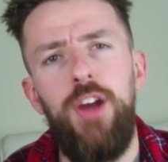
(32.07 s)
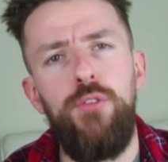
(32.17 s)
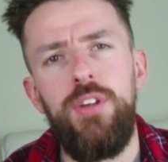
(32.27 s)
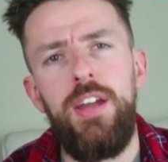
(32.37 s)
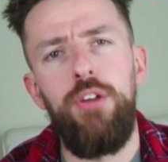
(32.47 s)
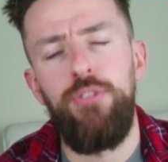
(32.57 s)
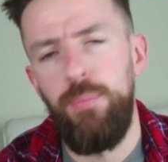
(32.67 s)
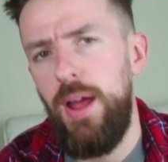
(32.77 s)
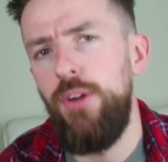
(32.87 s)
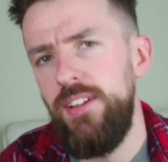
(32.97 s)
every year, from
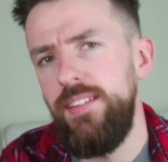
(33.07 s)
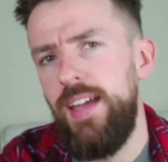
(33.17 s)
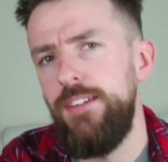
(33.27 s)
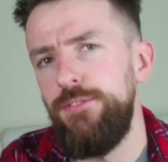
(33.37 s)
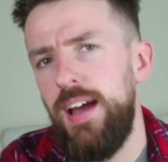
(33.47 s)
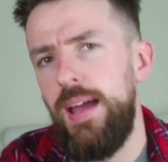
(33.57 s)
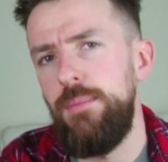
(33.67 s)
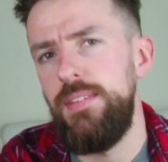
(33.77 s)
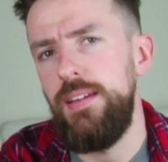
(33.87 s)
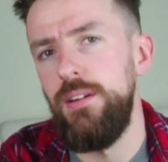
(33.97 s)
now until the end of
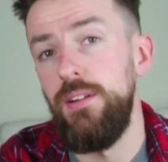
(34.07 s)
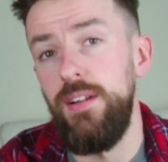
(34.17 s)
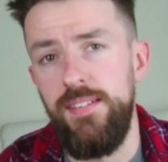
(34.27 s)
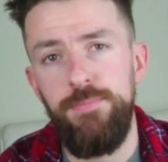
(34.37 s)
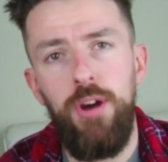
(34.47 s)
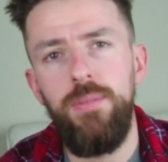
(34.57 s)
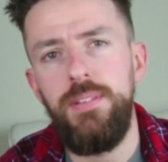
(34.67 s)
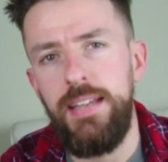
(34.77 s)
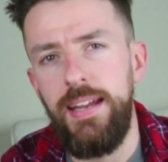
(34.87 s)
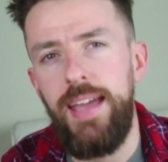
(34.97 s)
time deal is
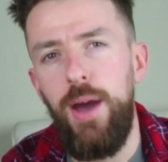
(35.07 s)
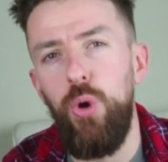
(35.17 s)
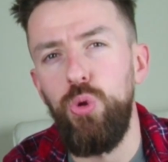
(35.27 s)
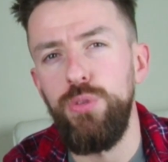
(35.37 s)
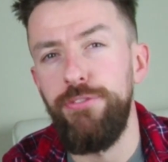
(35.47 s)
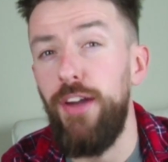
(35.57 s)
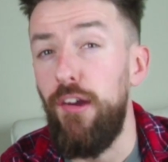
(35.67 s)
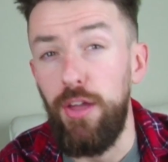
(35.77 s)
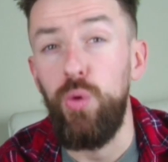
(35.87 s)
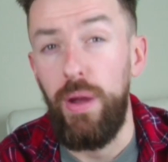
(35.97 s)
probably gonna get old
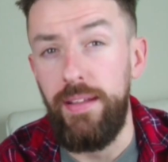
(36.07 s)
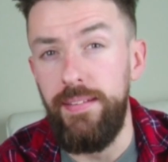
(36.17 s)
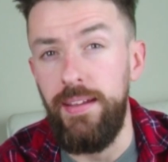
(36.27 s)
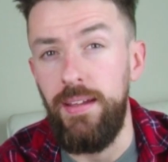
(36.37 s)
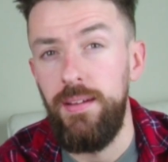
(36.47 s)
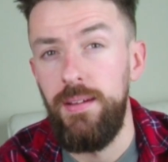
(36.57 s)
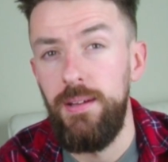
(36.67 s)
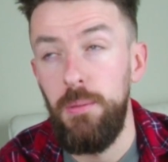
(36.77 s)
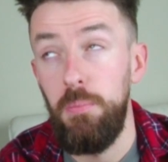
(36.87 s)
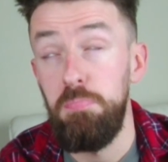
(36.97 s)
very quickly.
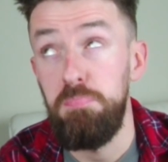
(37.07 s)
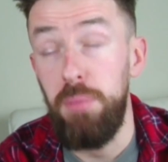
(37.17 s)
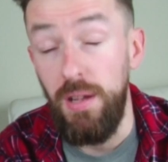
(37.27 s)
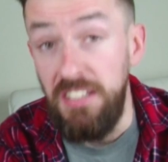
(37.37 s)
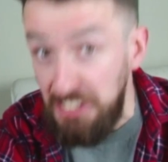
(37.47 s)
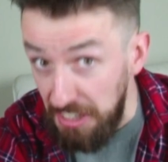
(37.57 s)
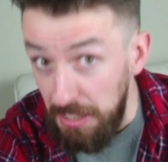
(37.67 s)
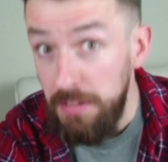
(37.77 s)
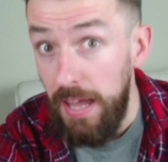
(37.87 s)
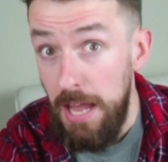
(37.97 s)
But
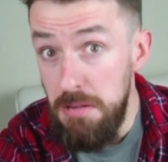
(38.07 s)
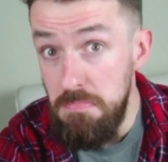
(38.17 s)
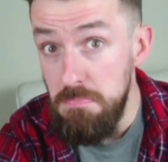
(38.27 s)
until then...